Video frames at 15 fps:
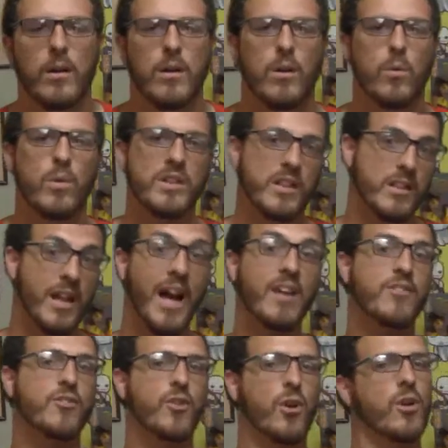When the
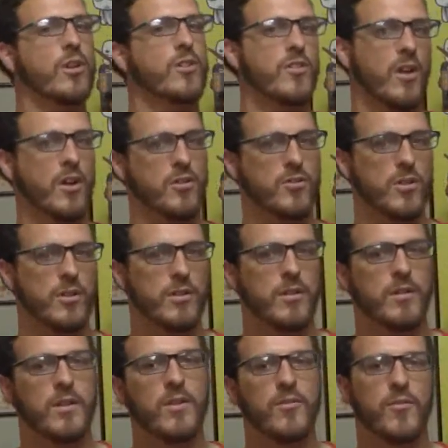last card is auctioned,
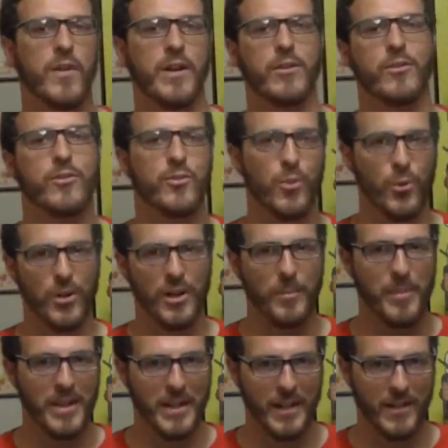then final scoring
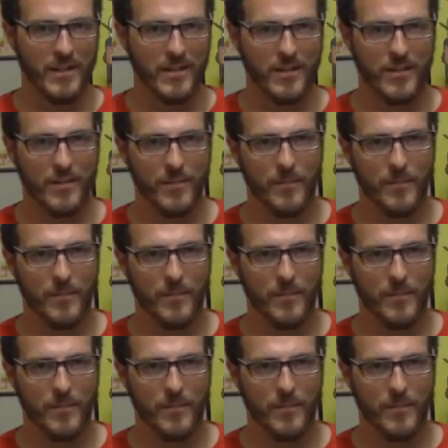begins.